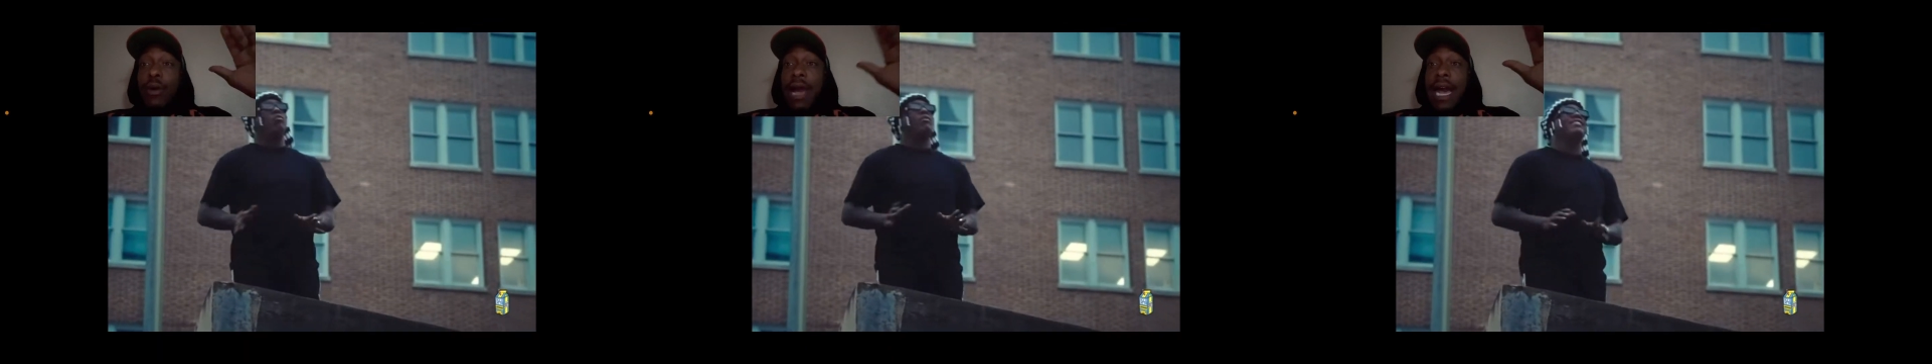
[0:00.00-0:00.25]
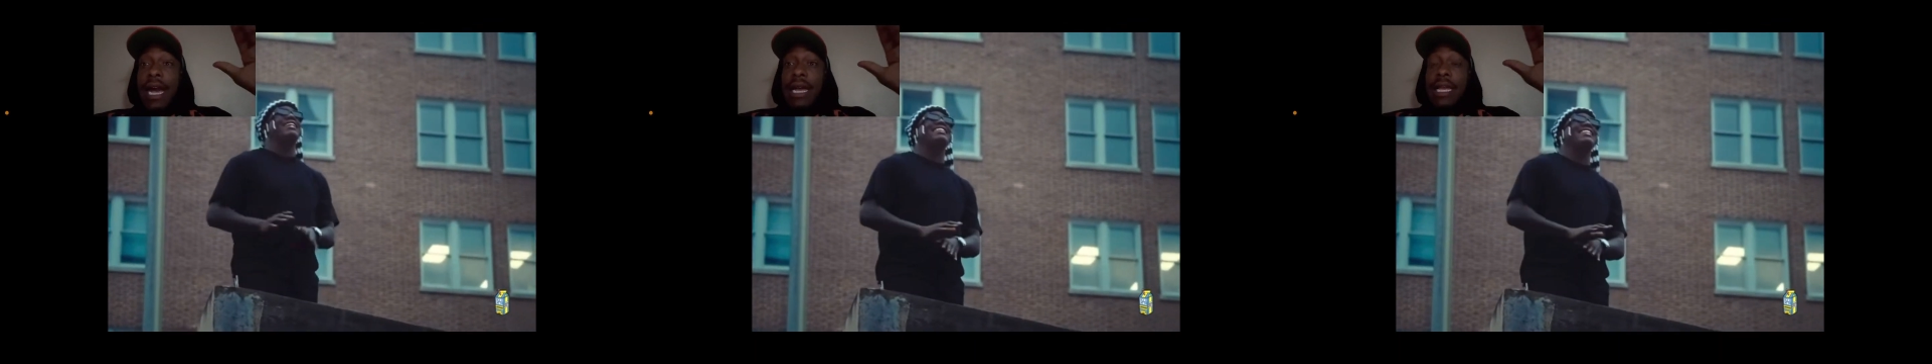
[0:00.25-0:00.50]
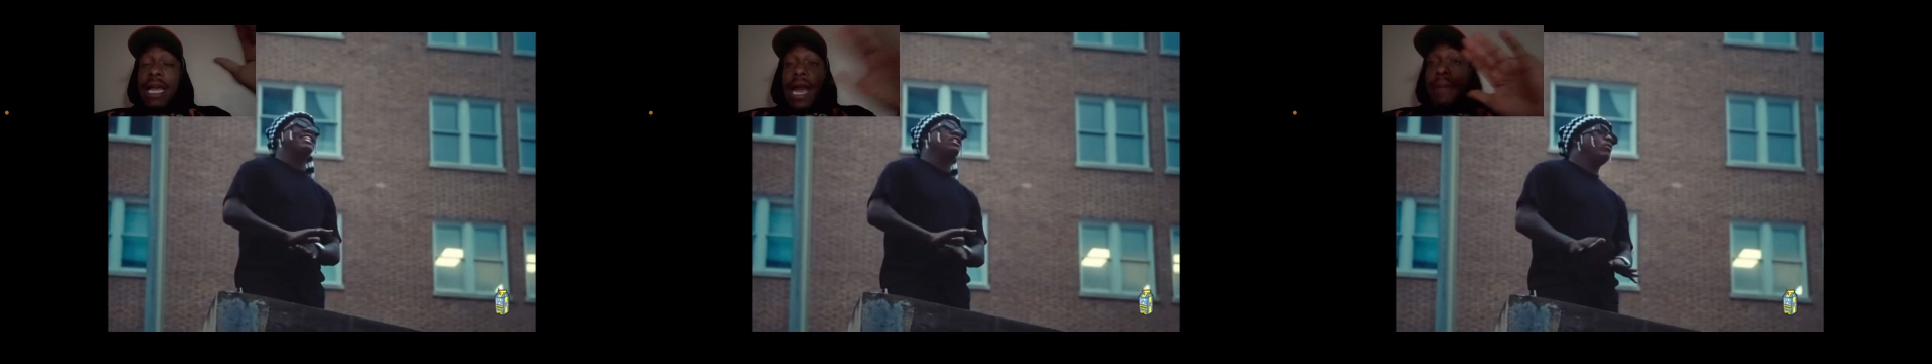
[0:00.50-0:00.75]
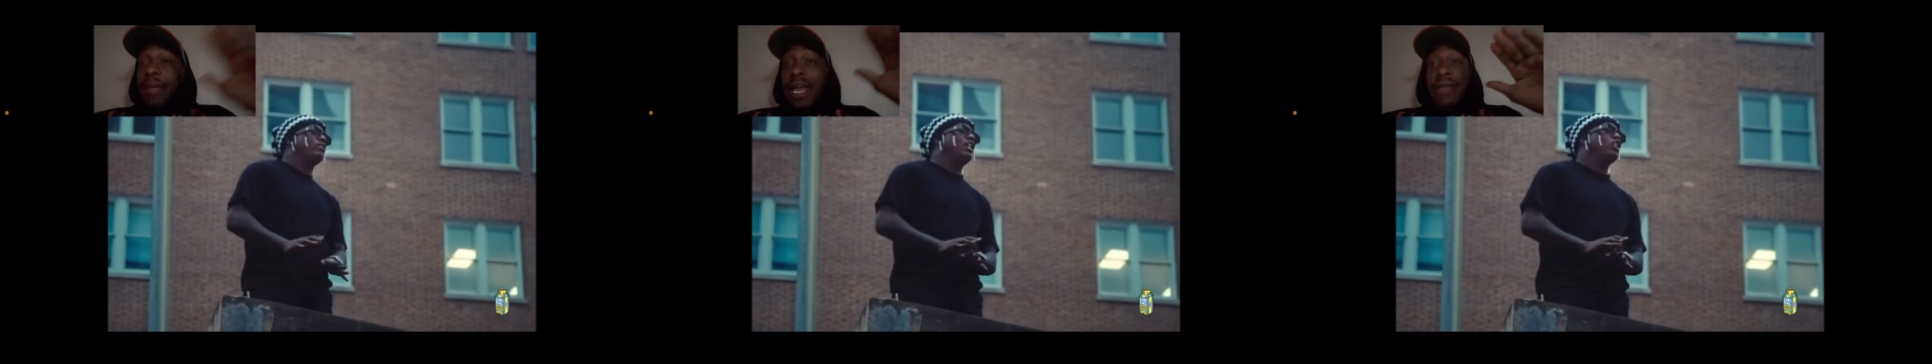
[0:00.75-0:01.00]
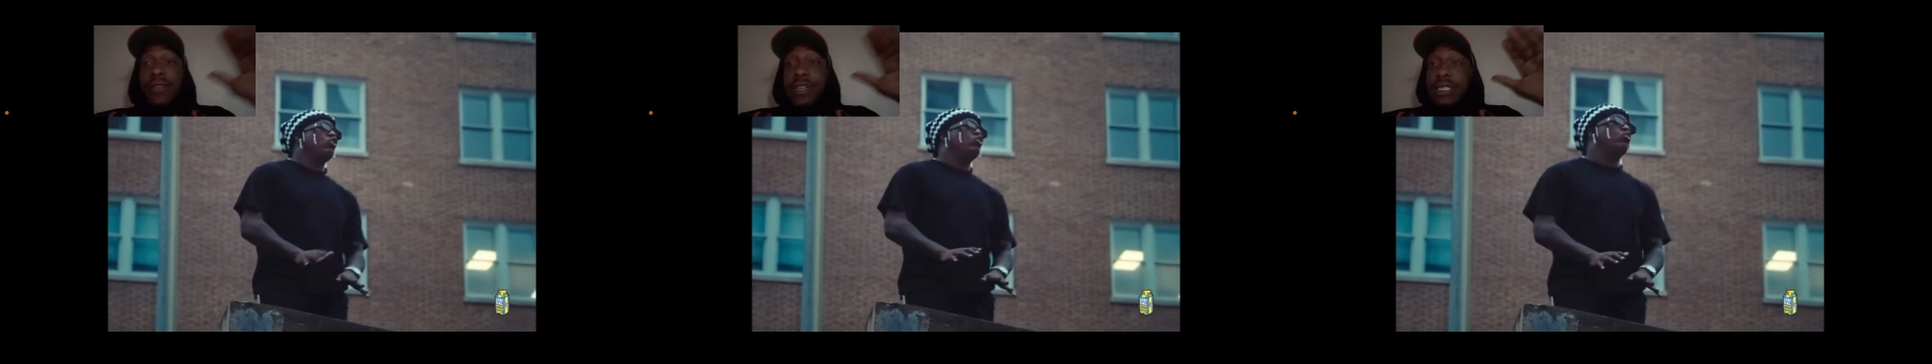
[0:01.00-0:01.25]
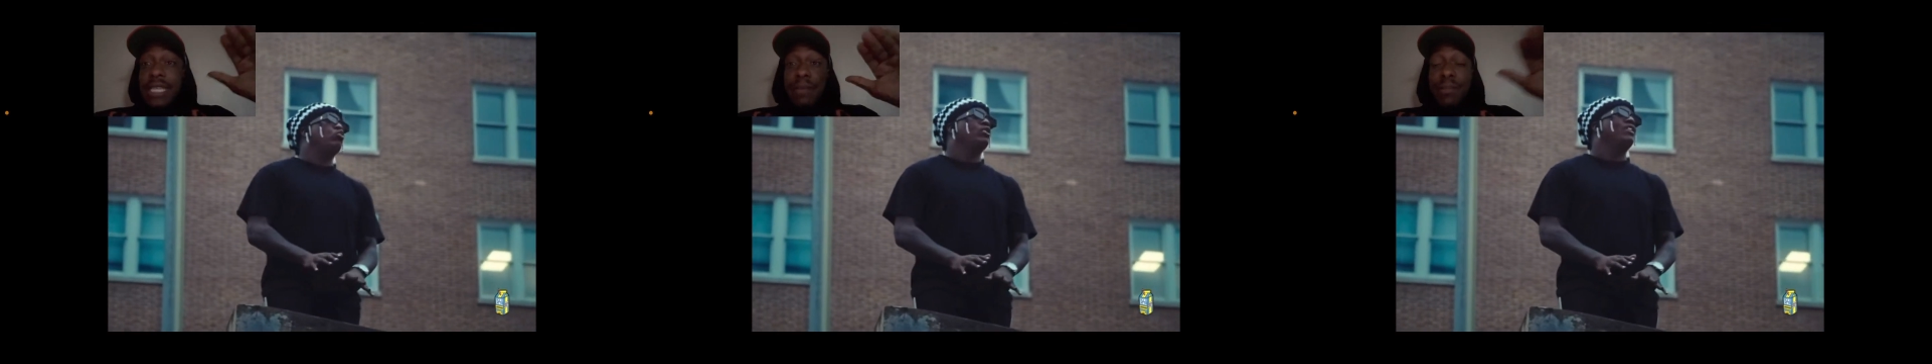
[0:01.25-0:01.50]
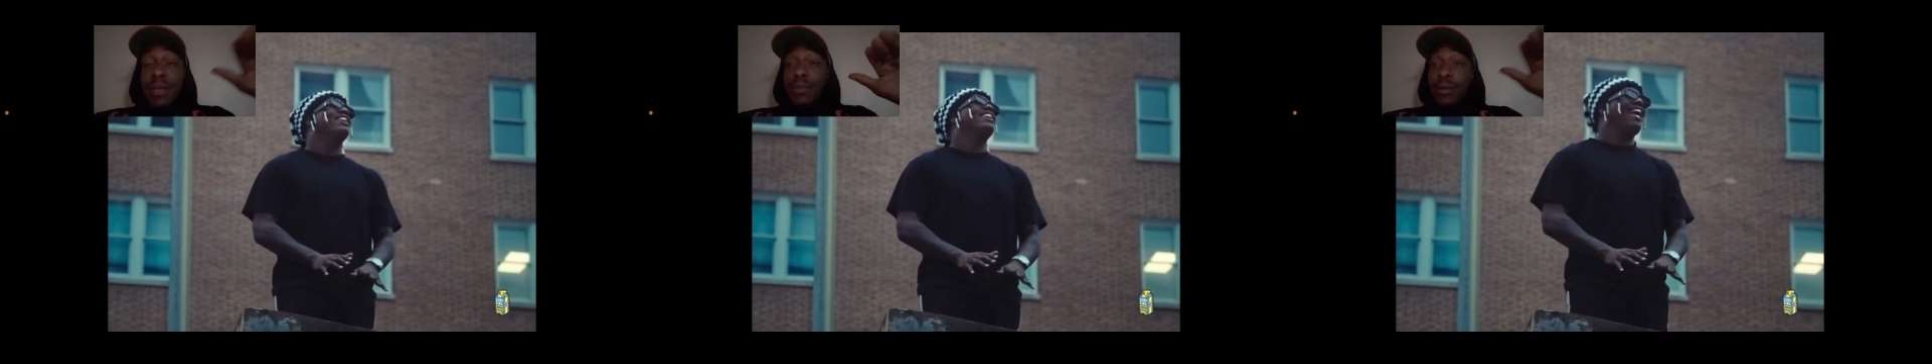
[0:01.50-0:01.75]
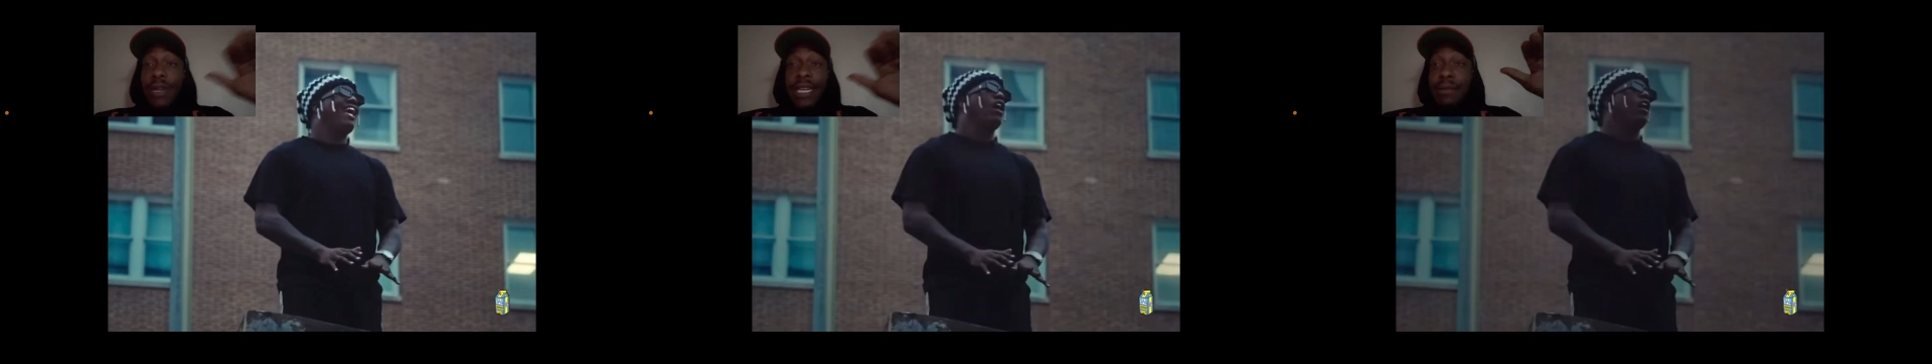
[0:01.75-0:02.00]
high, I'm not even gonna say
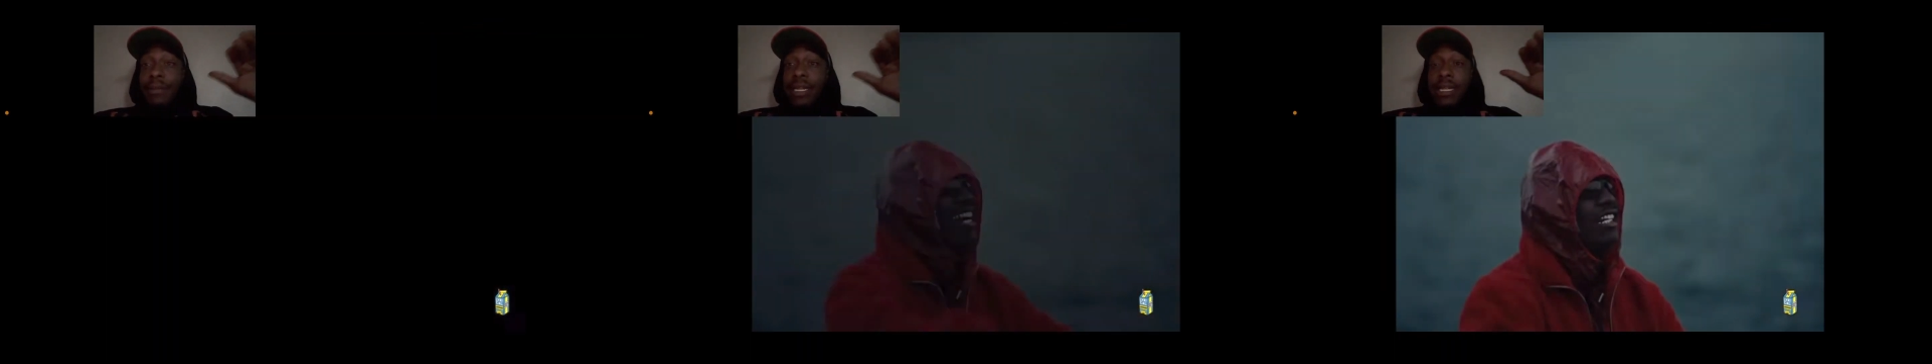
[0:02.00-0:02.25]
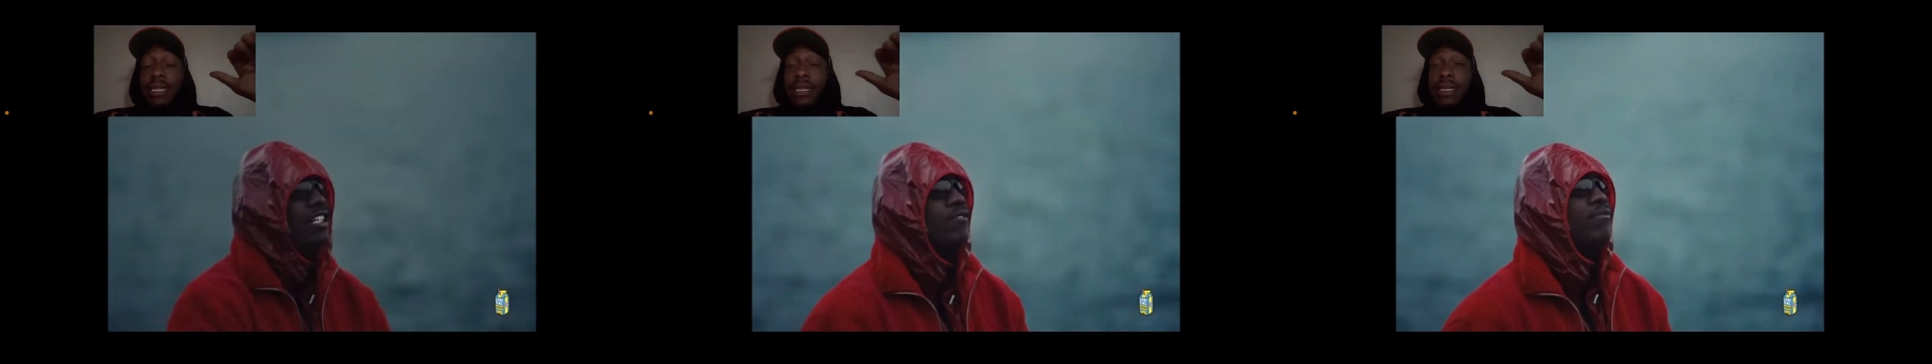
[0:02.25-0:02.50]
people recommended